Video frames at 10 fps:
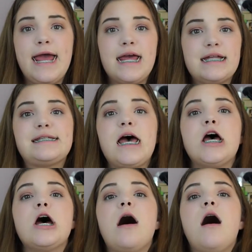It's,
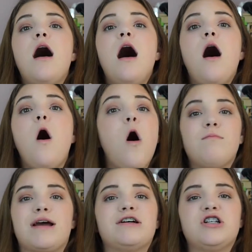oh
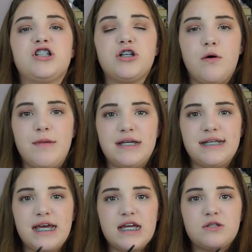my gosh, it's so
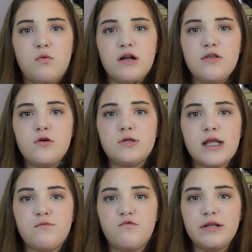amazing. It's one of those
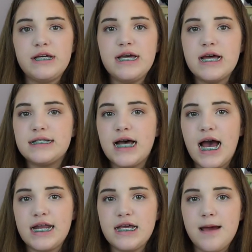really
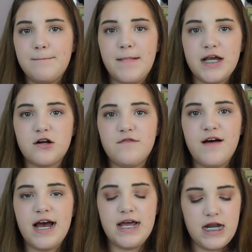tiny
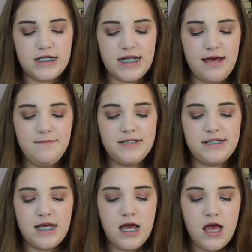microfine
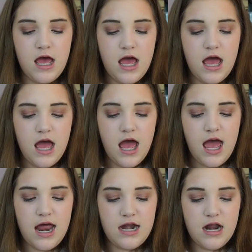tips,
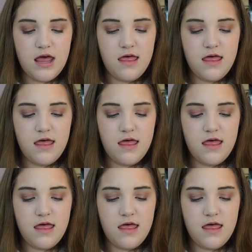and